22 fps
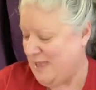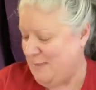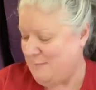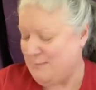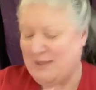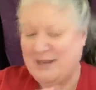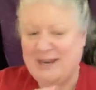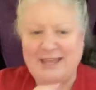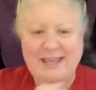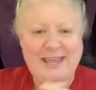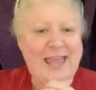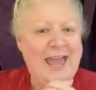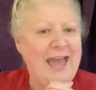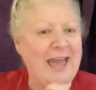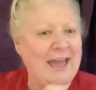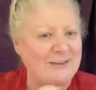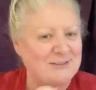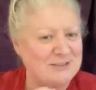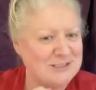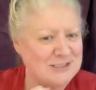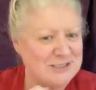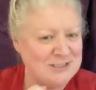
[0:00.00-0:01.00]
But I
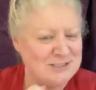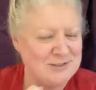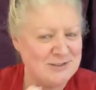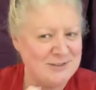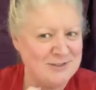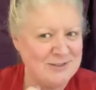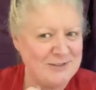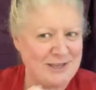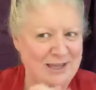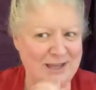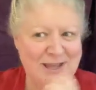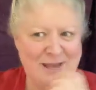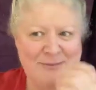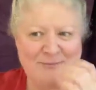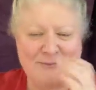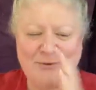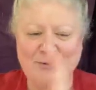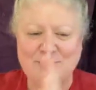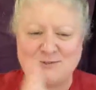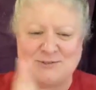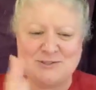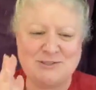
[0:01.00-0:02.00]
had to um,
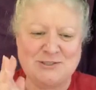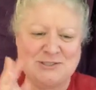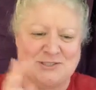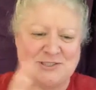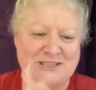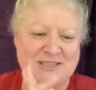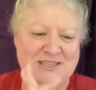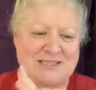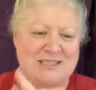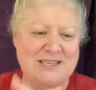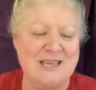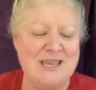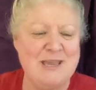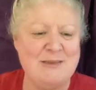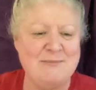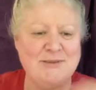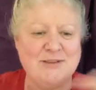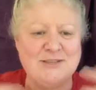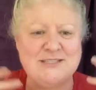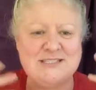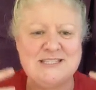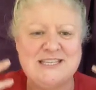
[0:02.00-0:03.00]
also share this
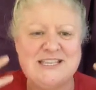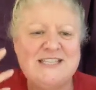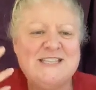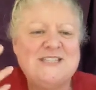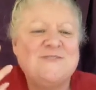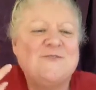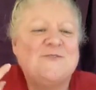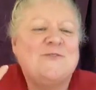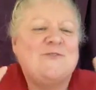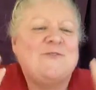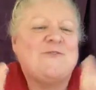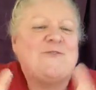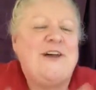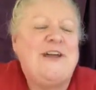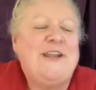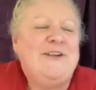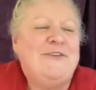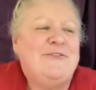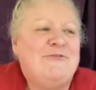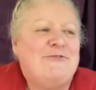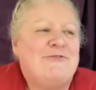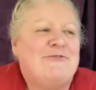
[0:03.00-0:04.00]
because it's
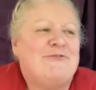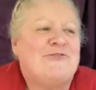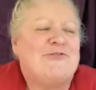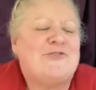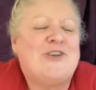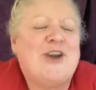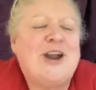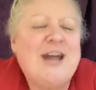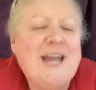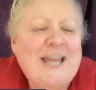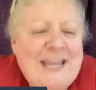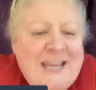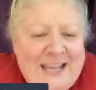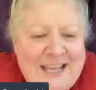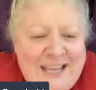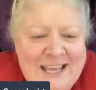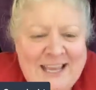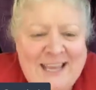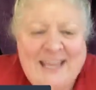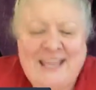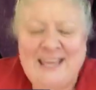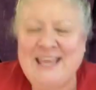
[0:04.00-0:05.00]
Fun
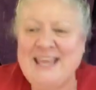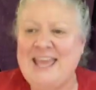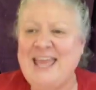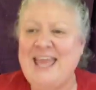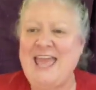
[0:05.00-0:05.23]
Friday.